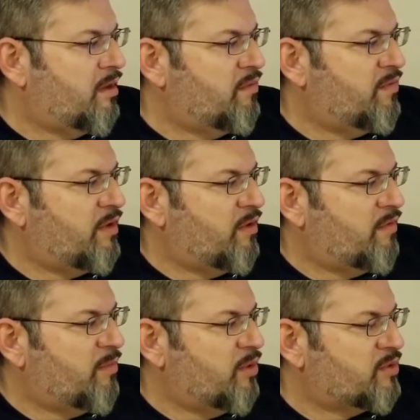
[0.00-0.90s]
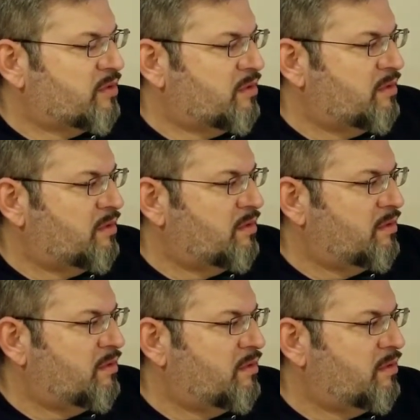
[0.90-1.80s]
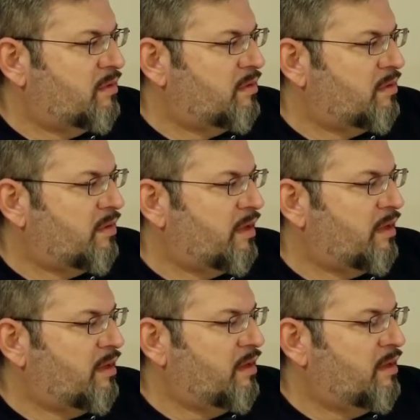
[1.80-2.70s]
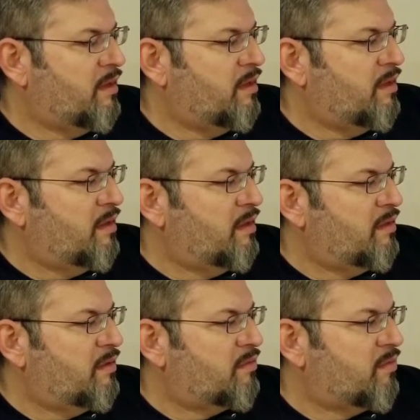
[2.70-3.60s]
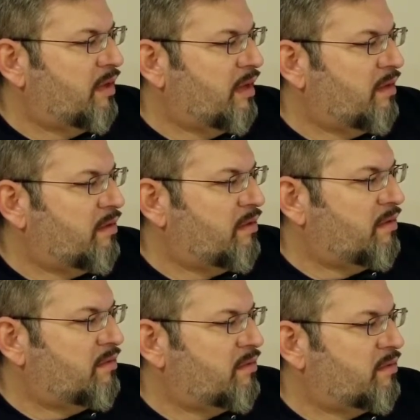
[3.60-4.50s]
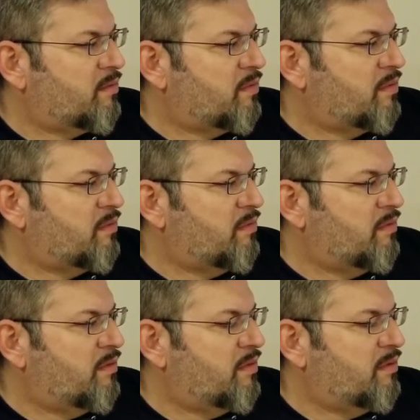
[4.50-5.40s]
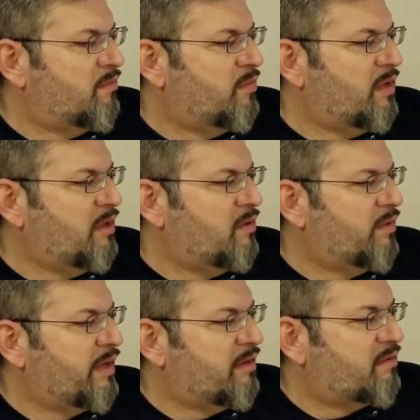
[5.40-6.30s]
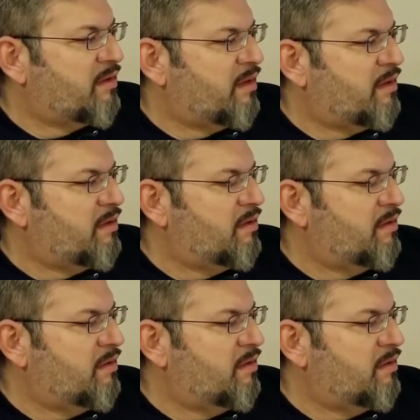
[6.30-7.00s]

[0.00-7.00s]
I go to the video of motion. All right, it's raining out. This is one me going outside.